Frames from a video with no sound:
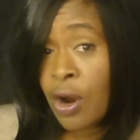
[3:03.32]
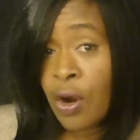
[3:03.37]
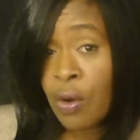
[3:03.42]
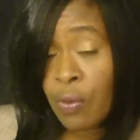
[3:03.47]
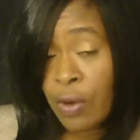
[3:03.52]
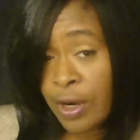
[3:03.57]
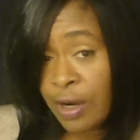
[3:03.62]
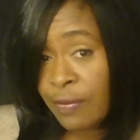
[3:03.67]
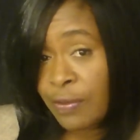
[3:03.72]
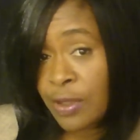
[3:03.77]
or
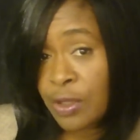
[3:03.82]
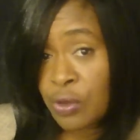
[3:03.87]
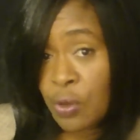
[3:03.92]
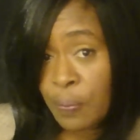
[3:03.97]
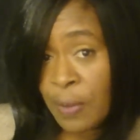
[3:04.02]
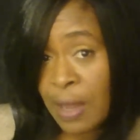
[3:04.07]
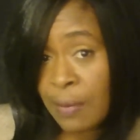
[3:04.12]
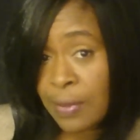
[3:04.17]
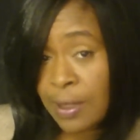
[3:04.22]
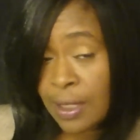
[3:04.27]
whatever the new
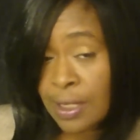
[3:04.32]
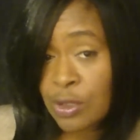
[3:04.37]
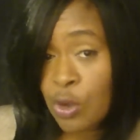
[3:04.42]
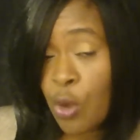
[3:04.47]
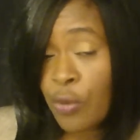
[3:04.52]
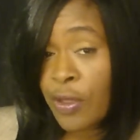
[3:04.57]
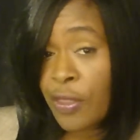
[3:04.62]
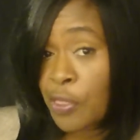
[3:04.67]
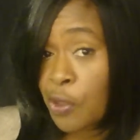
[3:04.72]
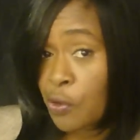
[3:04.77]
payment is
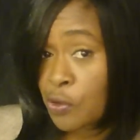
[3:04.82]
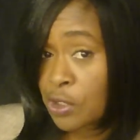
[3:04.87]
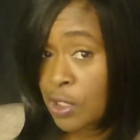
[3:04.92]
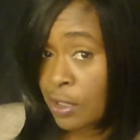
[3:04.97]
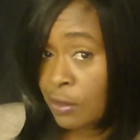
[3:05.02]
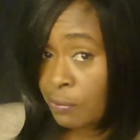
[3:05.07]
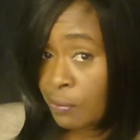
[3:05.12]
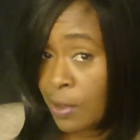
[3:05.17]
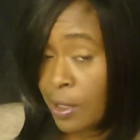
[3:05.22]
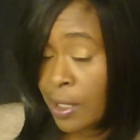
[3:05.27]
on the
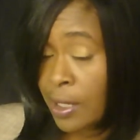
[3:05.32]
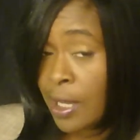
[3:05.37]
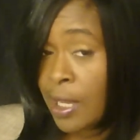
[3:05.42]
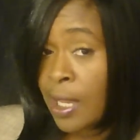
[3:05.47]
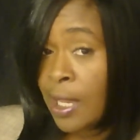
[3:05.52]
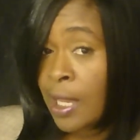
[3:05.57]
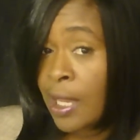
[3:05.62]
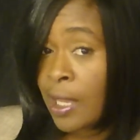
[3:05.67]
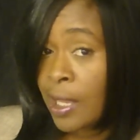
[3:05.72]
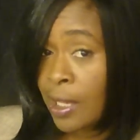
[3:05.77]
13th month,
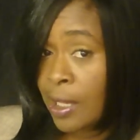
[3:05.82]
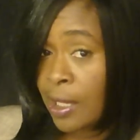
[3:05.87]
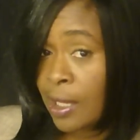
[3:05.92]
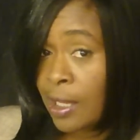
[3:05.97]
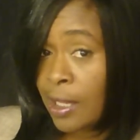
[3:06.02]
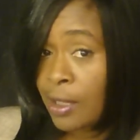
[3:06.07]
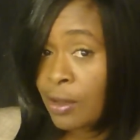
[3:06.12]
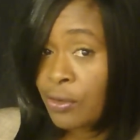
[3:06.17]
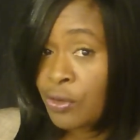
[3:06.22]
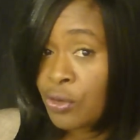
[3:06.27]

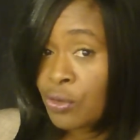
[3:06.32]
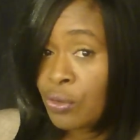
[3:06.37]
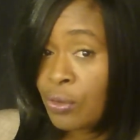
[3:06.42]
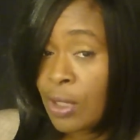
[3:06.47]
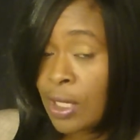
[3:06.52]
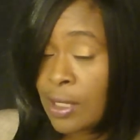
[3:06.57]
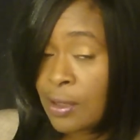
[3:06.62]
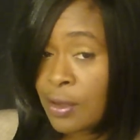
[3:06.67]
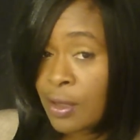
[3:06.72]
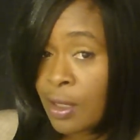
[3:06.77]
and you
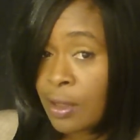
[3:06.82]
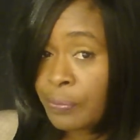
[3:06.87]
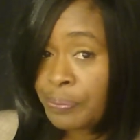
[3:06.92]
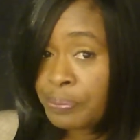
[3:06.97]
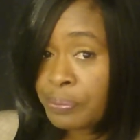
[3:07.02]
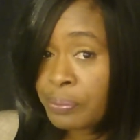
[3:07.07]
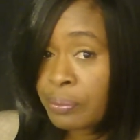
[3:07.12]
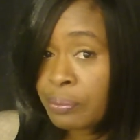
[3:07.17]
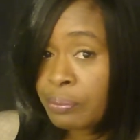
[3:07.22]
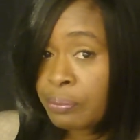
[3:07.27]
end up
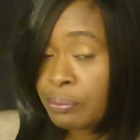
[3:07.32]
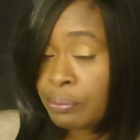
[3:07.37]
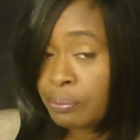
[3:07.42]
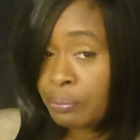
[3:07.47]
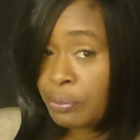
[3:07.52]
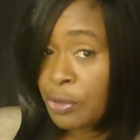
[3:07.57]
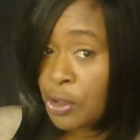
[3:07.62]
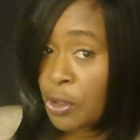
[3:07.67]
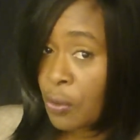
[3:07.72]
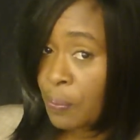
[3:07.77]

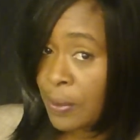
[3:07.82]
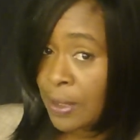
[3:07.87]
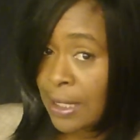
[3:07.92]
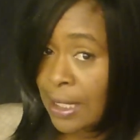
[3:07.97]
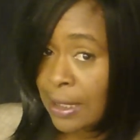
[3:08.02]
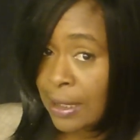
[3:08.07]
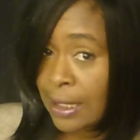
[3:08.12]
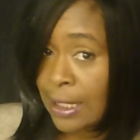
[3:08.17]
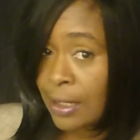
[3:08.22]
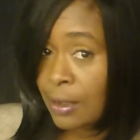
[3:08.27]

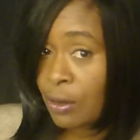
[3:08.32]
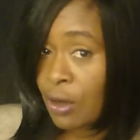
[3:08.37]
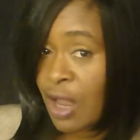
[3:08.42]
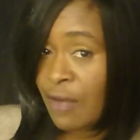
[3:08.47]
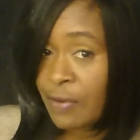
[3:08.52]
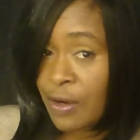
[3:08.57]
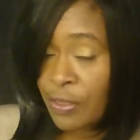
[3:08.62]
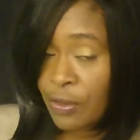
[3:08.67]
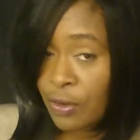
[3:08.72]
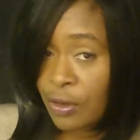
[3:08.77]
being late or
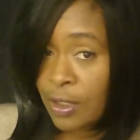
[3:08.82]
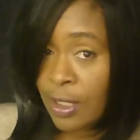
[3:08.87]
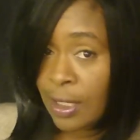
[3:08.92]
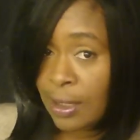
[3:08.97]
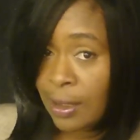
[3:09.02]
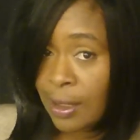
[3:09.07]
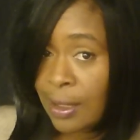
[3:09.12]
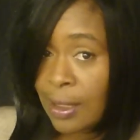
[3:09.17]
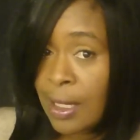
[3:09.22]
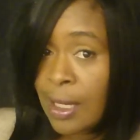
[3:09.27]
having a 30-day
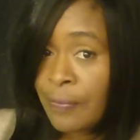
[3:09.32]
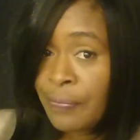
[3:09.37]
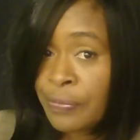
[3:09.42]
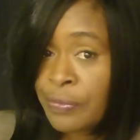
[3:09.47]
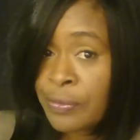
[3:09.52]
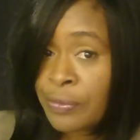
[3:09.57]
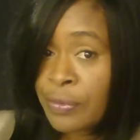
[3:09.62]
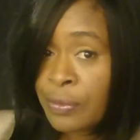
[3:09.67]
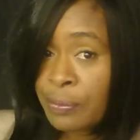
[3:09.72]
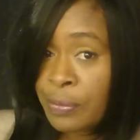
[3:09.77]
late.
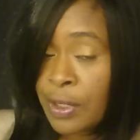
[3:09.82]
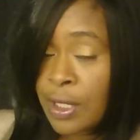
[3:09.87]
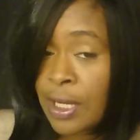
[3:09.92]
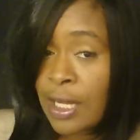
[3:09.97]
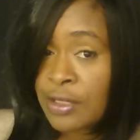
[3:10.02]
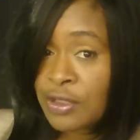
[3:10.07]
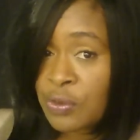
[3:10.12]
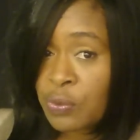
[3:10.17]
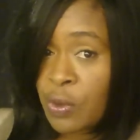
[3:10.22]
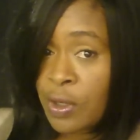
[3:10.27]
But
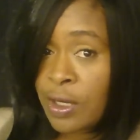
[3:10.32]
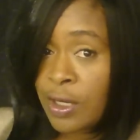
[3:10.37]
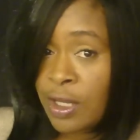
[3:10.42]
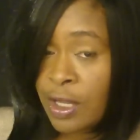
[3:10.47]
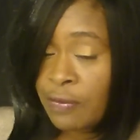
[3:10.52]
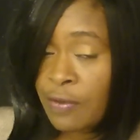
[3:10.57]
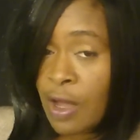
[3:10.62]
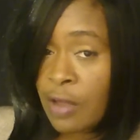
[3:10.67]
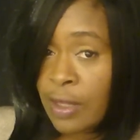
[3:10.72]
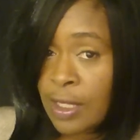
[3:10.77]
I just wanted to
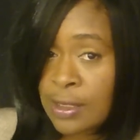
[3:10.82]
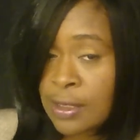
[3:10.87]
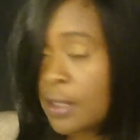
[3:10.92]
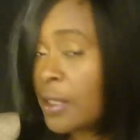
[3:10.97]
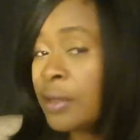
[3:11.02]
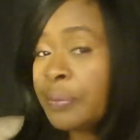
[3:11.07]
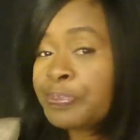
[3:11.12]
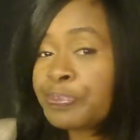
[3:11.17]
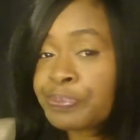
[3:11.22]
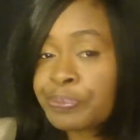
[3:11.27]
give y'all that
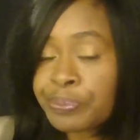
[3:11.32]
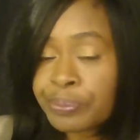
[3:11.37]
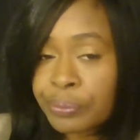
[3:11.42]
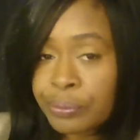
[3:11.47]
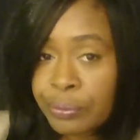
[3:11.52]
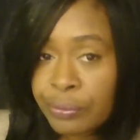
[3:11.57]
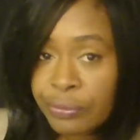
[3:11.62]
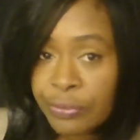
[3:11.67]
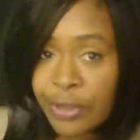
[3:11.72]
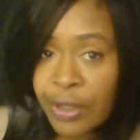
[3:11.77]
tip.
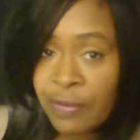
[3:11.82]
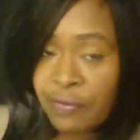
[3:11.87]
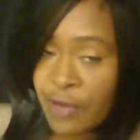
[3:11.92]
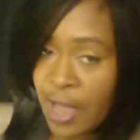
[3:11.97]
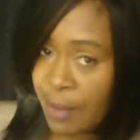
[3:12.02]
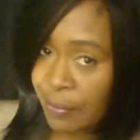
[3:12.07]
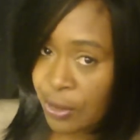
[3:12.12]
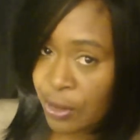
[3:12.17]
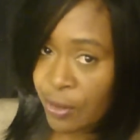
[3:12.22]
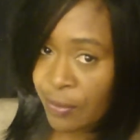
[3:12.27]

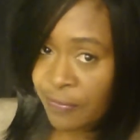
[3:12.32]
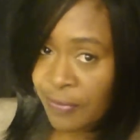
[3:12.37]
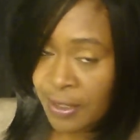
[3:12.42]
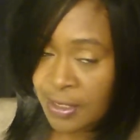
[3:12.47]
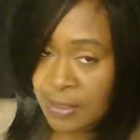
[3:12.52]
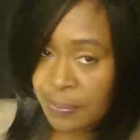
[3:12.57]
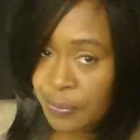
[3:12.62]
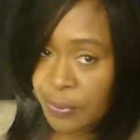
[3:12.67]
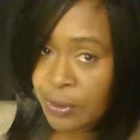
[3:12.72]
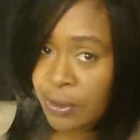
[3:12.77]
Find me on
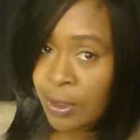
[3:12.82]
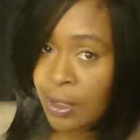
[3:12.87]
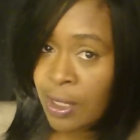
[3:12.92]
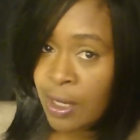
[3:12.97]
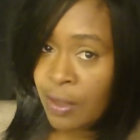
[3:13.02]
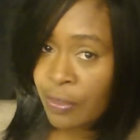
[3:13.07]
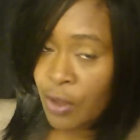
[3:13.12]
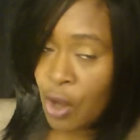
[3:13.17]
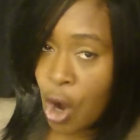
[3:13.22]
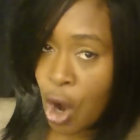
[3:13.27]
Facebook,
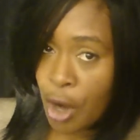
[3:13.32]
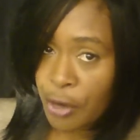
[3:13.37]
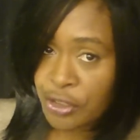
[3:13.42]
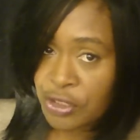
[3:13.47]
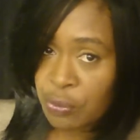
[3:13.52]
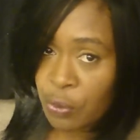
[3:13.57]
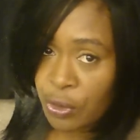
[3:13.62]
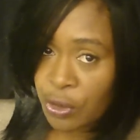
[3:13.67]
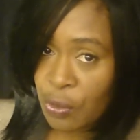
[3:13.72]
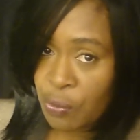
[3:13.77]
The
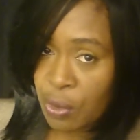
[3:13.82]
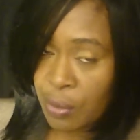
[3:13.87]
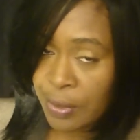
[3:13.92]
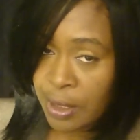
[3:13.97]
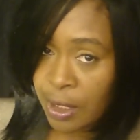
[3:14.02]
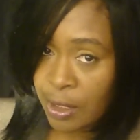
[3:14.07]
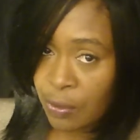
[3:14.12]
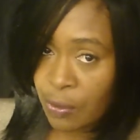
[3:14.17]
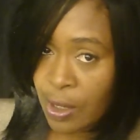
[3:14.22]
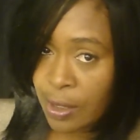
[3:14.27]
Hardest Working Woman
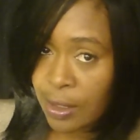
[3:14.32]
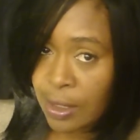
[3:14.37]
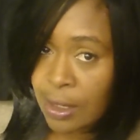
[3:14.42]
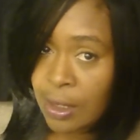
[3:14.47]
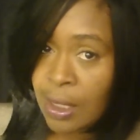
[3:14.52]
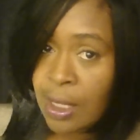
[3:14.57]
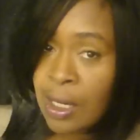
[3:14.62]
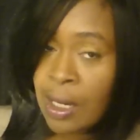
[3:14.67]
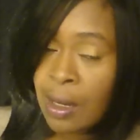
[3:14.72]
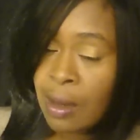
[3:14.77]
in Credit.
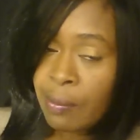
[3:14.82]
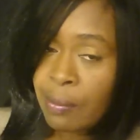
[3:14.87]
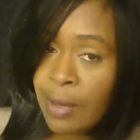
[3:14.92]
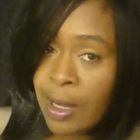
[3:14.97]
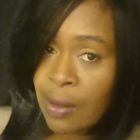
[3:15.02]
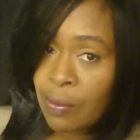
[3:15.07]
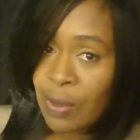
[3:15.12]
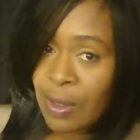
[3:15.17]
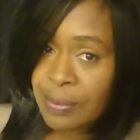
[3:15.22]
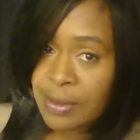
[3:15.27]

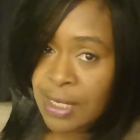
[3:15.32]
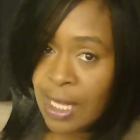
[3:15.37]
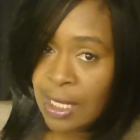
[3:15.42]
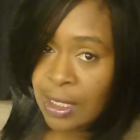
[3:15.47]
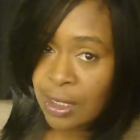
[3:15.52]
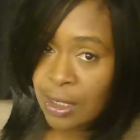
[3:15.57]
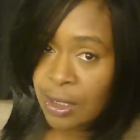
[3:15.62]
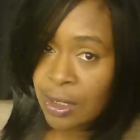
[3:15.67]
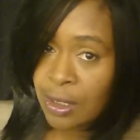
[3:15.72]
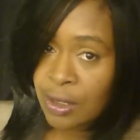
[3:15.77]
My
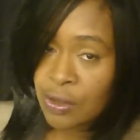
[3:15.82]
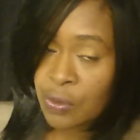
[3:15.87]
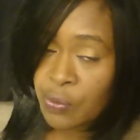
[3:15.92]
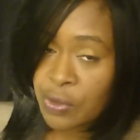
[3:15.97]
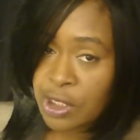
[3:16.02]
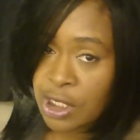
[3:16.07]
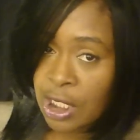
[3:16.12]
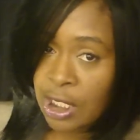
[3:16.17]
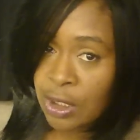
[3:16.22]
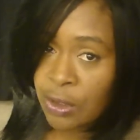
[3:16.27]
website is
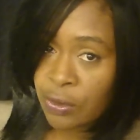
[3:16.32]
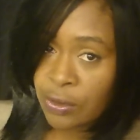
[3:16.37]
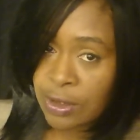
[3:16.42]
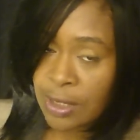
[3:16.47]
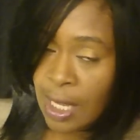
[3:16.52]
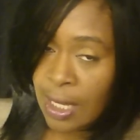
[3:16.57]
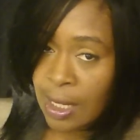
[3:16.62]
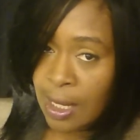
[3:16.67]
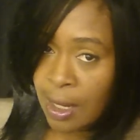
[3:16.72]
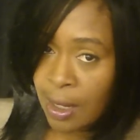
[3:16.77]

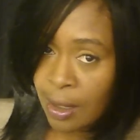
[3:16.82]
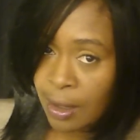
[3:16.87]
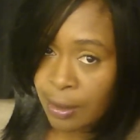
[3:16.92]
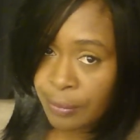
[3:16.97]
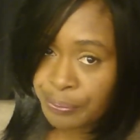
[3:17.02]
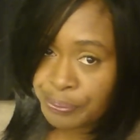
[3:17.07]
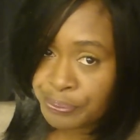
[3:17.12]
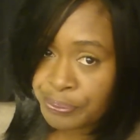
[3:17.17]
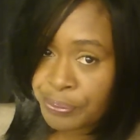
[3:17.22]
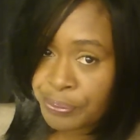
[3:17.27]
reginalittles.com.